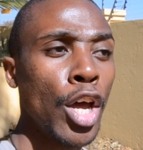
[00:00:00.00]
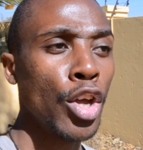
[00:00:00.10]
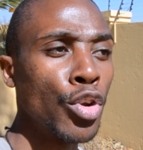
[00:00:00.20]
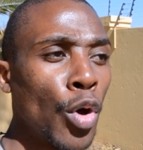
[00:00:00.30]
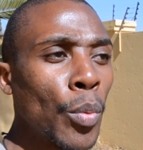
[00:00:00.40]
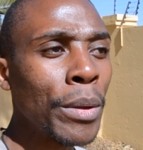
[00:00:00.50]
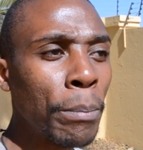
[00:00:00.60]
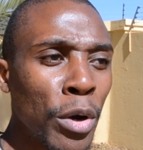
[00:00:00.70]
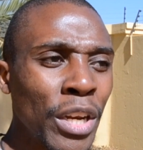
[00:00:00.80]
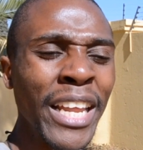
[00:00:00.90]
You know, we
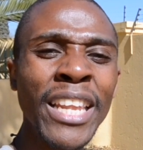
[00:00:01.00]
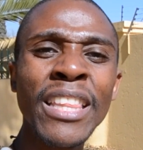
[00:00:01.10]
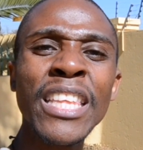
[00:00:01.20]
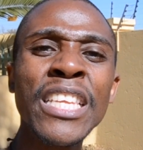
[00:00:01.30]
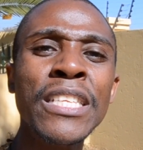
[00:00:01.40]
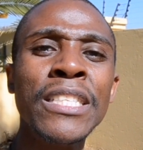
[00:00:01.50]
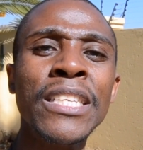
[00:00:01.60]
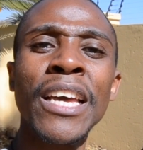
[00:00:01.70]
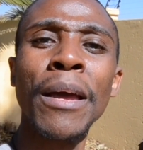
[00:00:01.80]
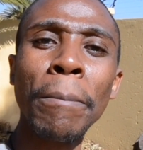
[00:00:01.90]
put in these
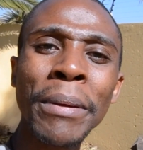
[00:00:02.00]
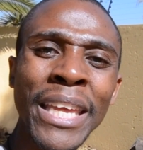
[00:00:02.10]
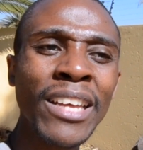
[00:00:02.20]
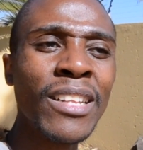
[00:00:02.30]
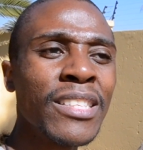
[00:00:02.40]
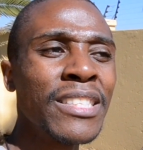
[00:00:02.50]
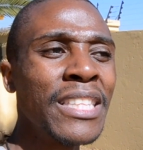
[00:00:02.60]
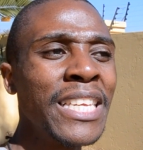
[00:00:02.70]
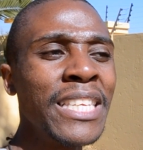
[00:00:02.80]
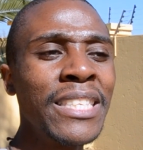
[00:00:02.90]
peels,
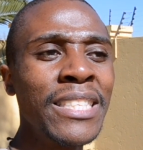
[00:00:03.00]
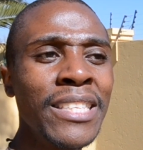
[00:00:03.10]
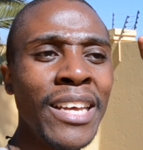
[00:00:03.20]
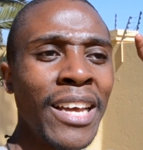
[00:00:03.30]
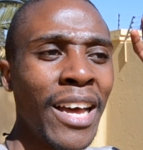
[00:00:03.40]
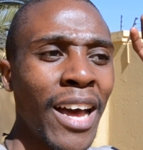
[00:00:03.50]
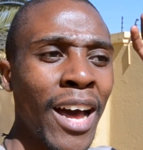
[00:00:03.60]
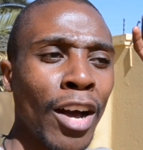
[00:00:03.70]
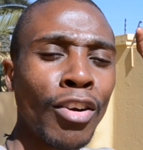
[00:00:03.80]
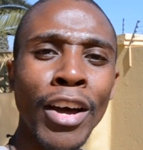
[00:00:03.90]
these
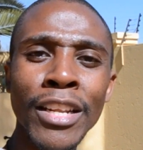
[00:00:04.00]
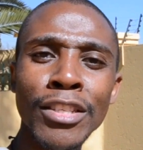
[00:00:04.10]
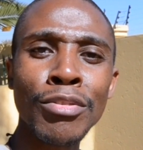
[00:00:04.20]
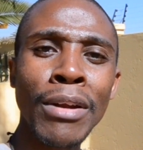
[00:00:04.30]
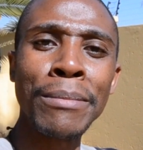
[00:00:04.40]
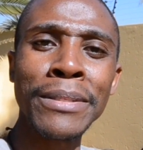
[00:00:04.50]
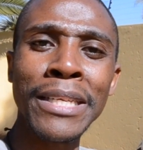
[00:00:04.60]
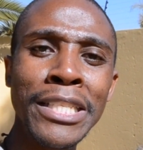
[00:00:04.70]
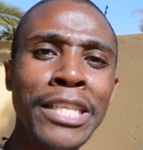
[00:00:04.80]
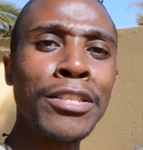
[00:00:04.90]
garden scraps,
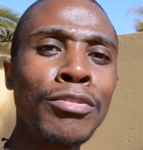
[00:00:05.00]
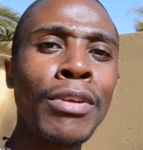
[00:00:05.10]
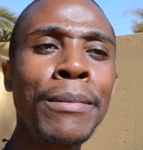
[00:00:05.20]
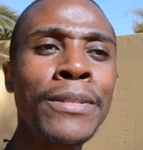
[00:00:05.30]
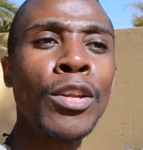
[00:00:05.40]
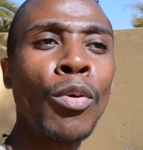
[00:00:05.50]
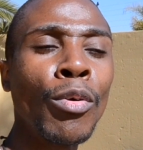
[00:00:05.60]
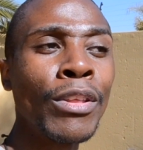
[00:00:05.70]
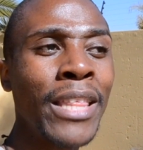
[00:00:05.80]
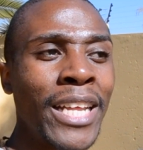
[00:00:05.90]
kitchen scraps, and
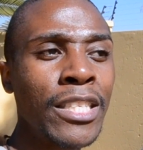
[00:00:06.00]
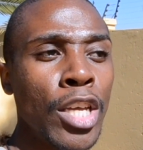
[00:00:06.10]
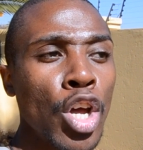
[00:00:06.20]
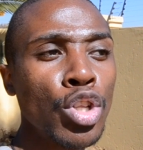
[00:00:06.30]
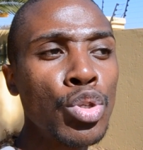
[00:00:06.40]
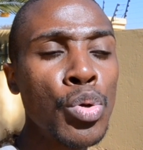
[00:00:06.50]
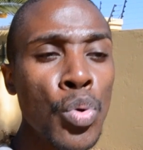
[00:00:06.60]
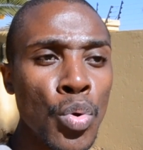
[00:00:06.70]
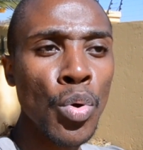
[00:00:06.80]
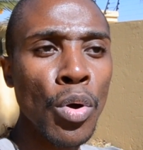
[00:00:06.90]
all that
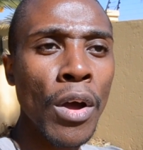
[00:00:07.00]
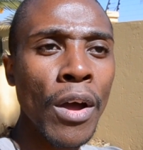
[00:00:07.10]
to